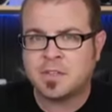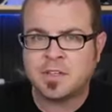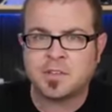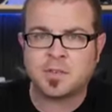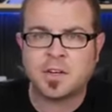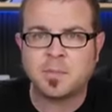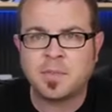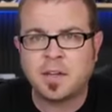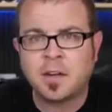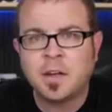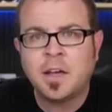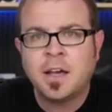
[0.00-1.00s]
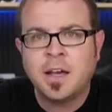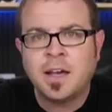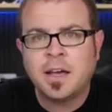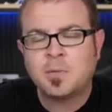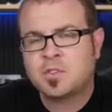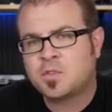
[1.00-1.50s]
Link is right up there.
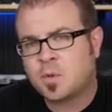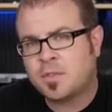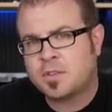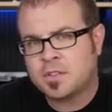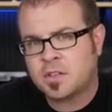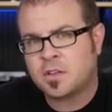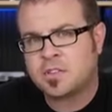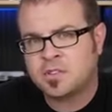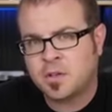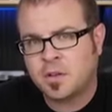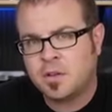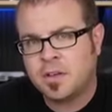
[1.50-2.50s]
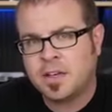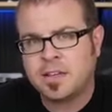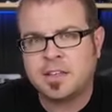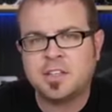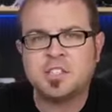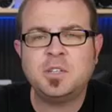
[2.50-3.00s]
It was $1,200 total, and
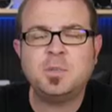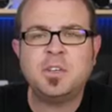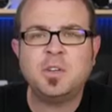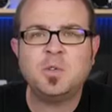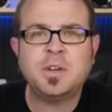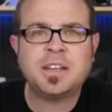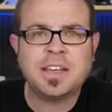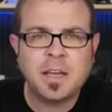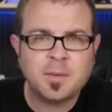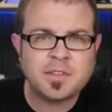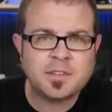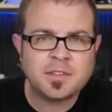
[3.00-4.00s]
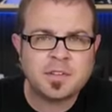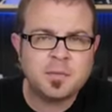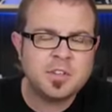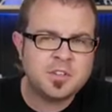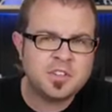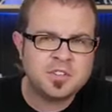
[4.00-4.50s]
the GPU in a gaming system
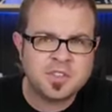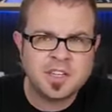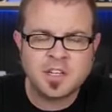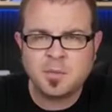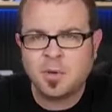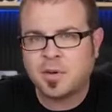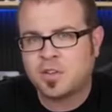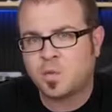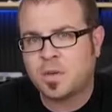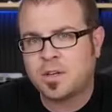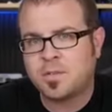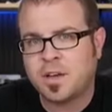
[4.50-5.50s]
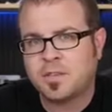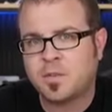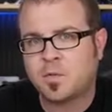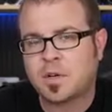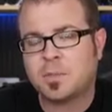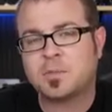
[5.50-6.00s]
is usually going to be about 25 to
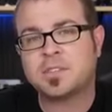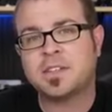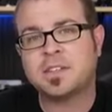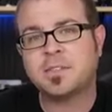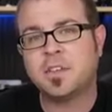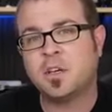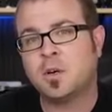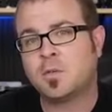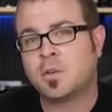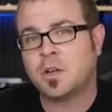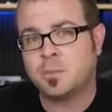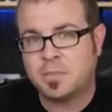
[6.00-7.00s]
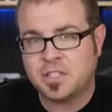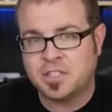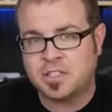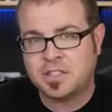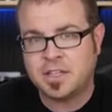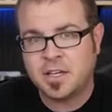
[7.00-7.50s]
40% of the overall
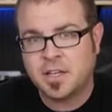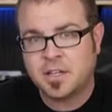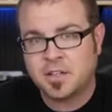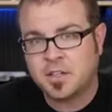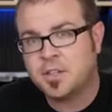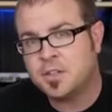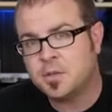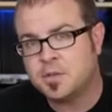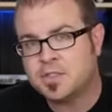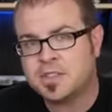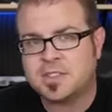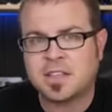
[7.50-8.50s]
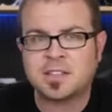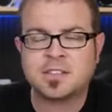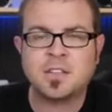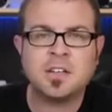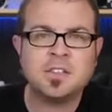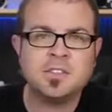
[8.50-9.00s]
budget. The good news is that as
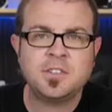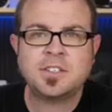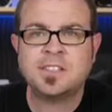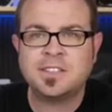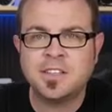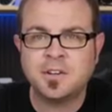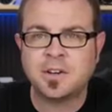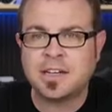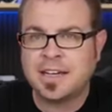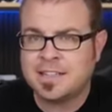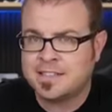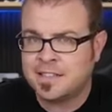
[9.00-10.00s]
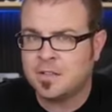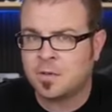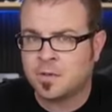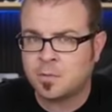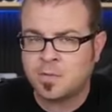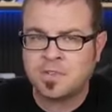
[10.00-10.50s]
long as you're considering a
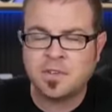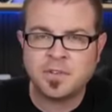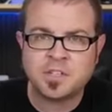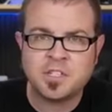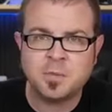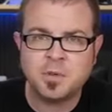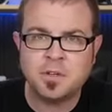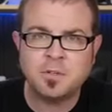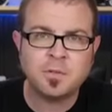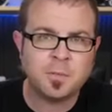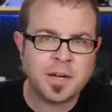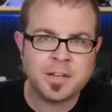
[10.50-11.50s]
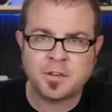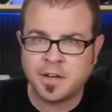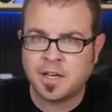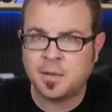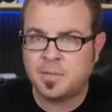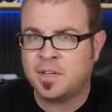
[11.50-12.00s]
single specific GPU from either
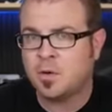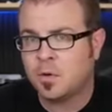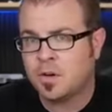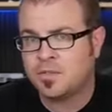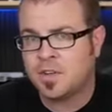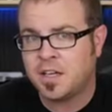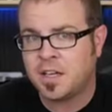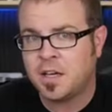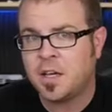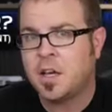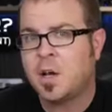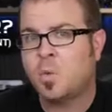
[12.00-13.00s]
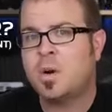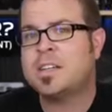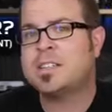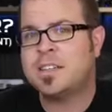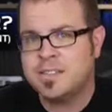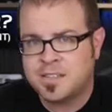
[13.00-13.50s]
AMD or NVIDIA,
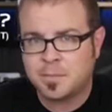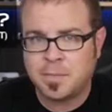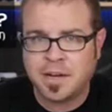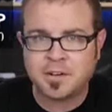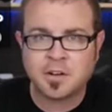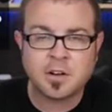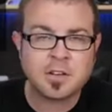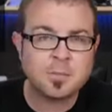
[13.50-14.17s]
what doesn't matter are the